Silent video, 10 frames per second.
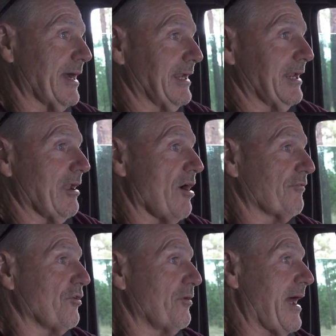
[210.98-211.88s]
got a little
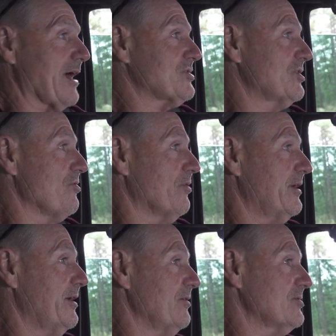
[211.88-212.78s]
off-road action going
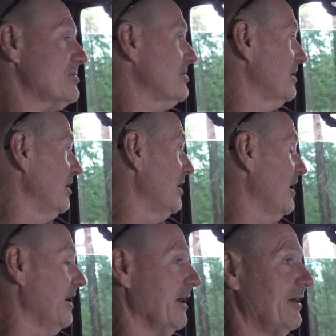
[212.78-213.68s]
here. Just a
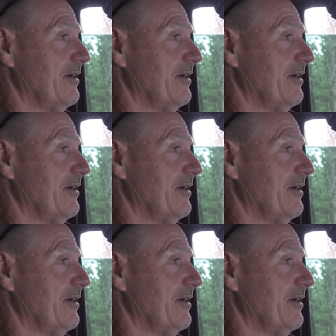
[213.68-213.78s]
little